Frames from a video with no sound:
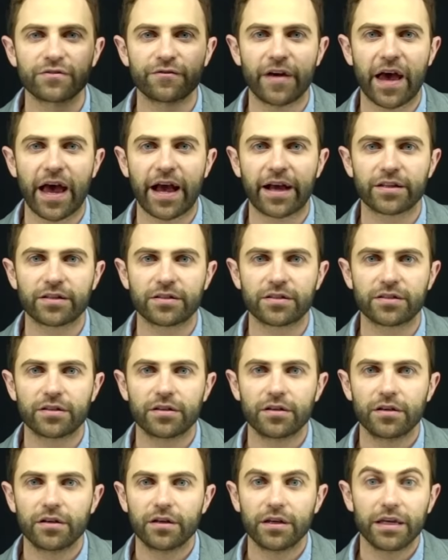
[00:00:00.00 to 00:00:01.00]
facts
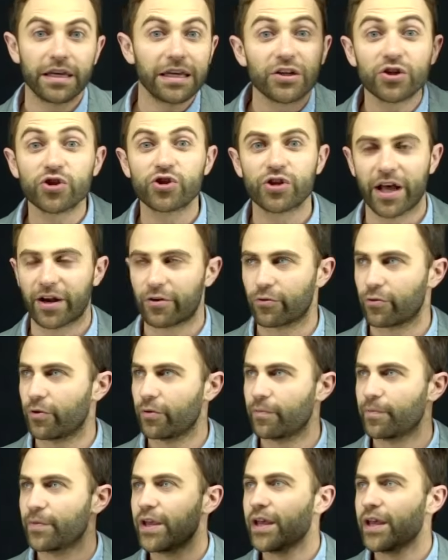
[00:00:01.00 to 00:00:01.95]
in general.